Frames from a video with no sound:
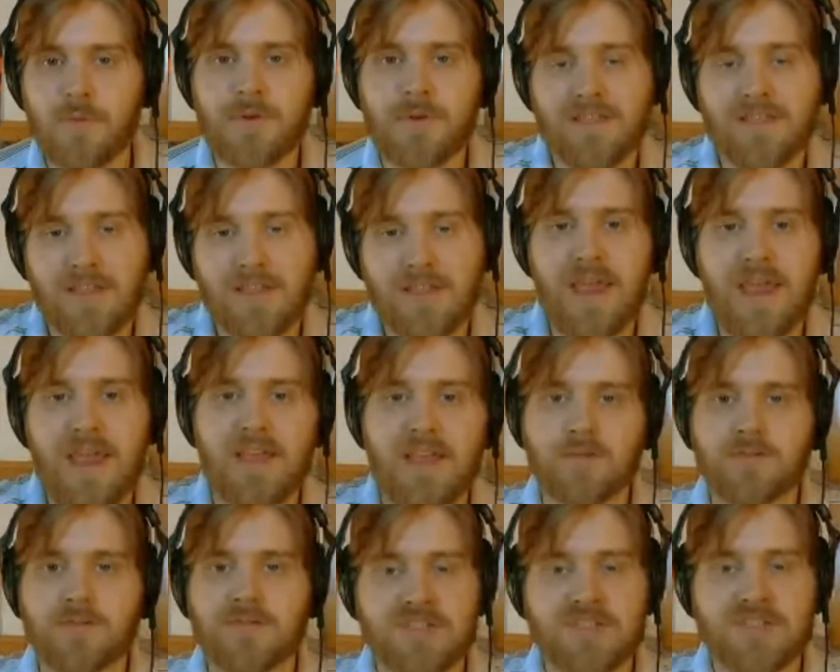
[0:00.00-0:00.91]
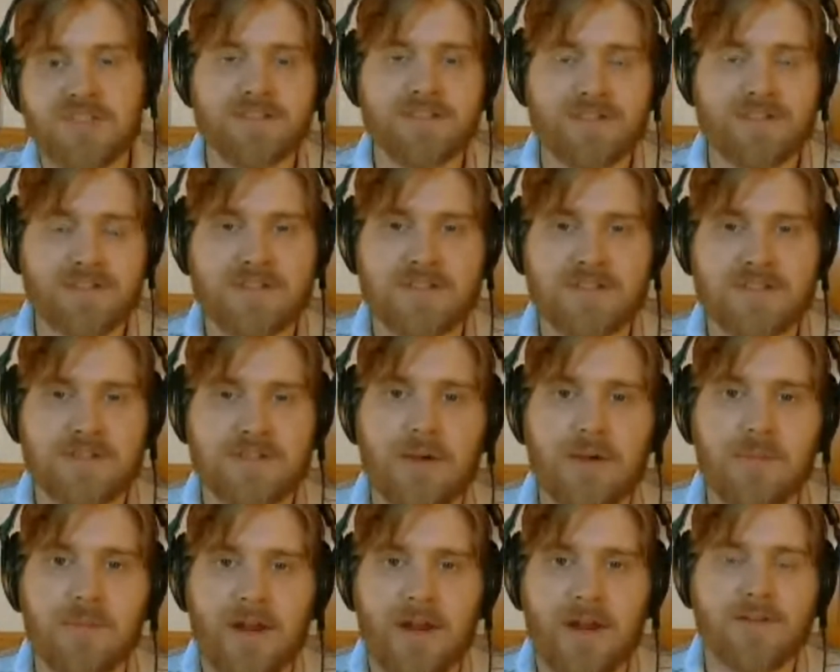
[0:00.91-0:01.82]
but like the Halo series is
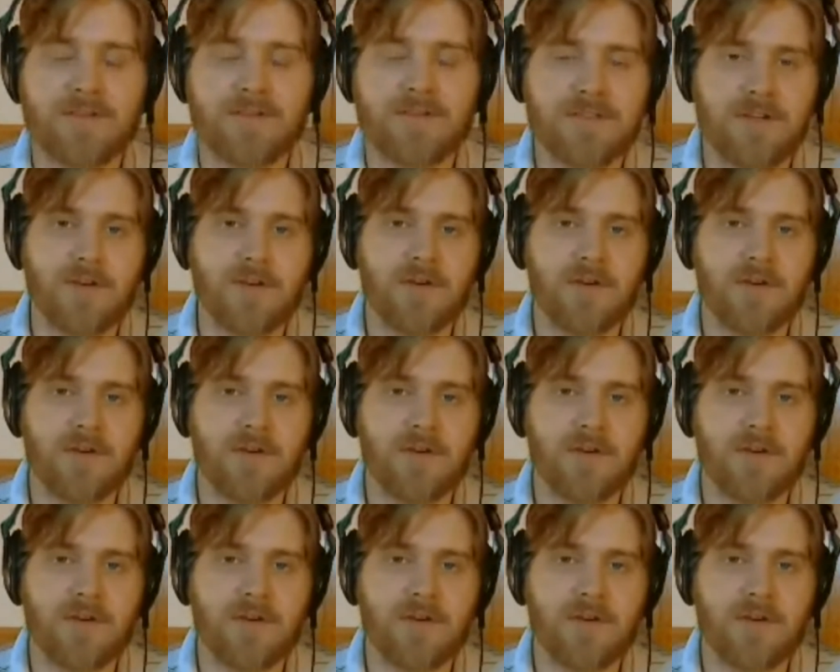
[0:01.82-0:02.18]
still coming out,